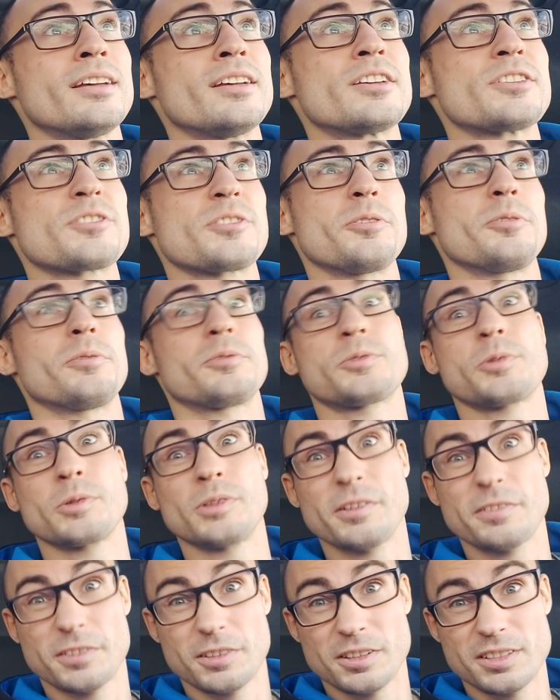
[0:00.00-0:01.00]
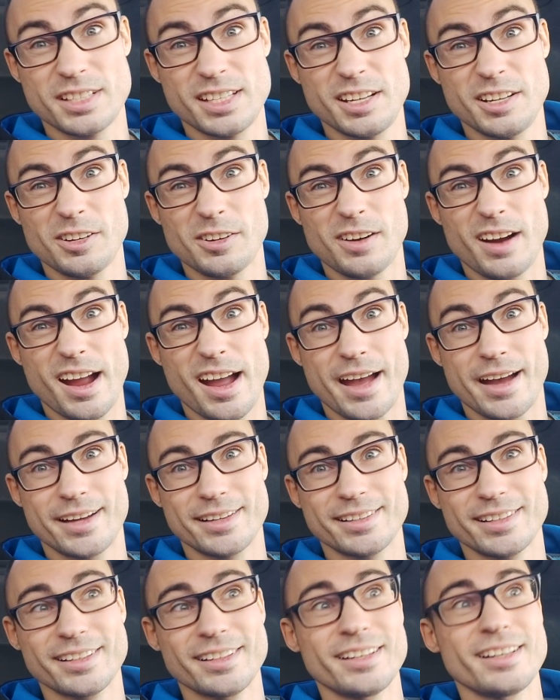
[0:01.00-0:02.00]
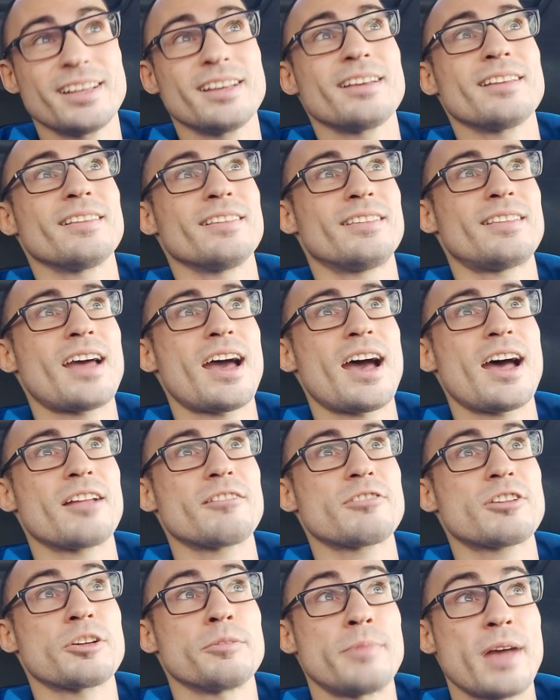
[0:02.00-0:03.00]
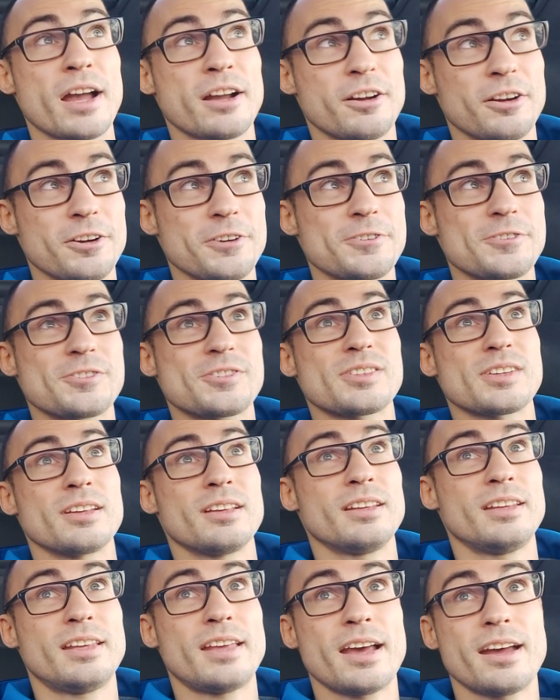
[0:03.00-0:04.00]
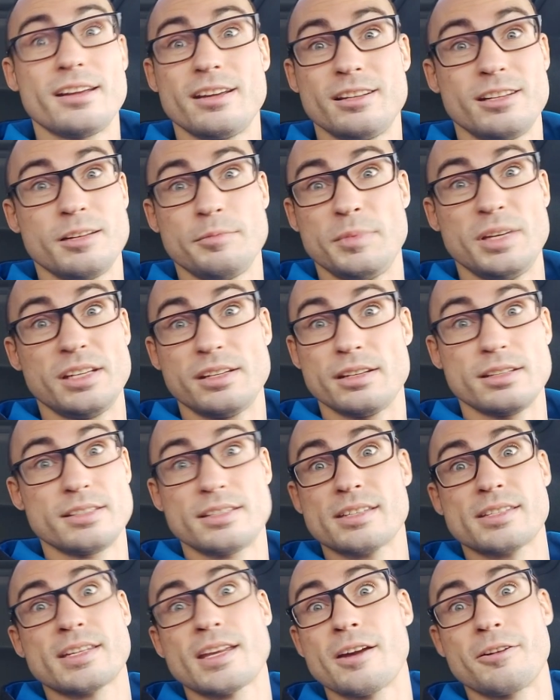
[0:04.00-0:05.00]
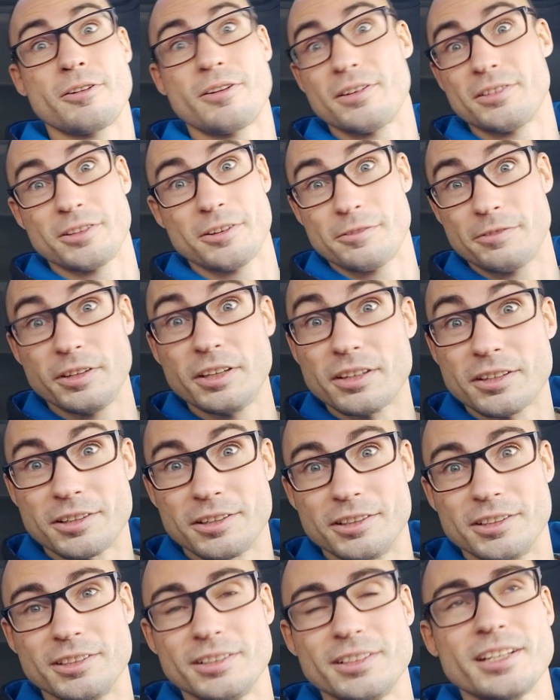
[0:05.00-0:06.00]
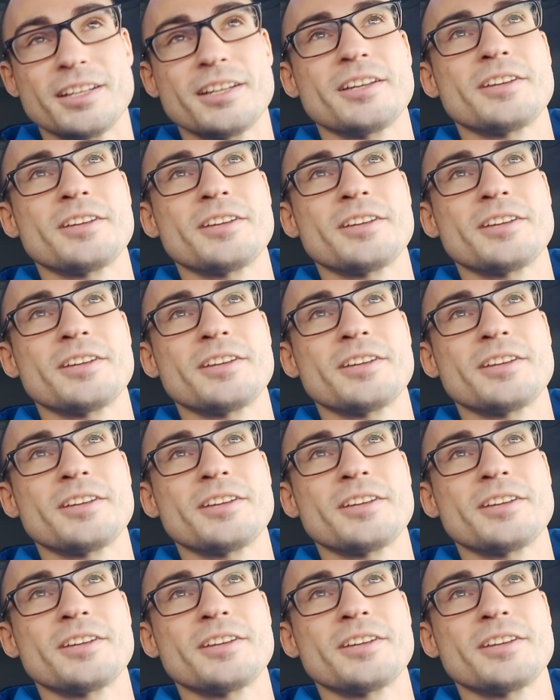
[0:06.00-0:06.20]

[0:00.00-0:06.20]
So total of 13 grand that Quebecers get an immediate discount on their vehicle.